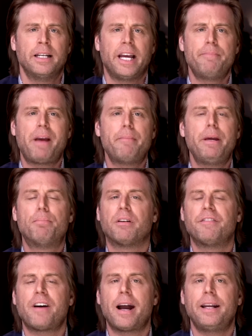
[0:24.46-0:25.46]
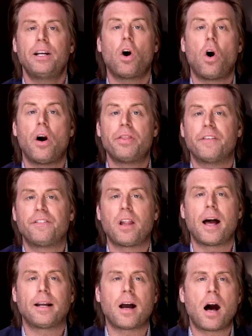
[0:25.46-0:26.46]
it may be providing
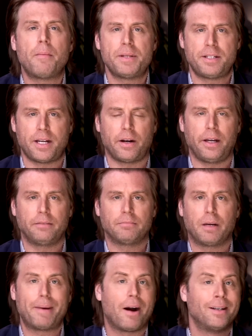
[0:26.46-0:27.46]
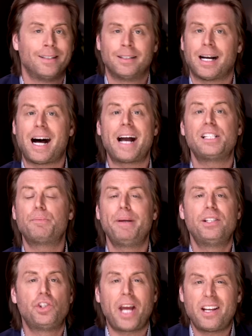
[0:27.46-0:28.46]
on-the-fly commentary about a
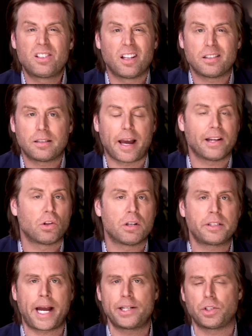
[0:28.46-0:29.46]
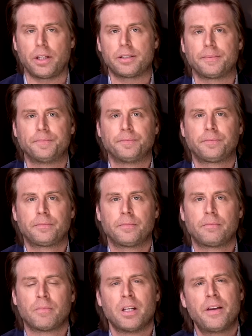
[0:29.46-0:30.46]
high-speed chase, let's say, in Los Angeles.
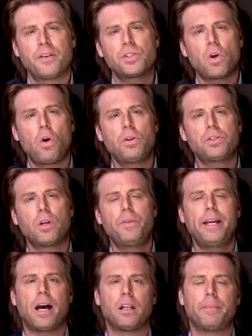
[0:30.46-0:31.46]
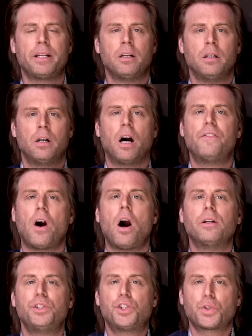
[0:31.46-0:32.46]
And there's also the element of
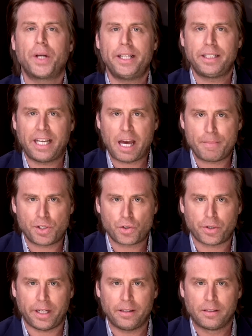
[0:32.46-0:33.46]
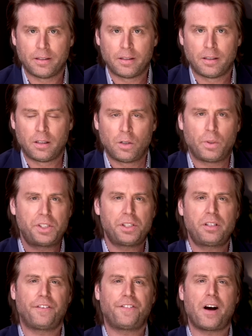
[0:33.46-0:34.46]
on-screen chemistry, which is
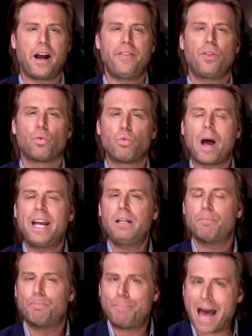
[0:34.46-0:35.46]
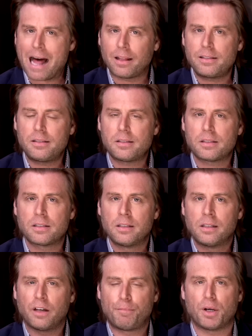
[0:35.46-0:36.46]
to find the right balance
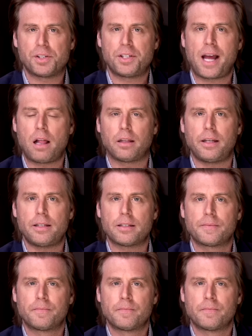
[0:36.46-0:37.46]
of personalities.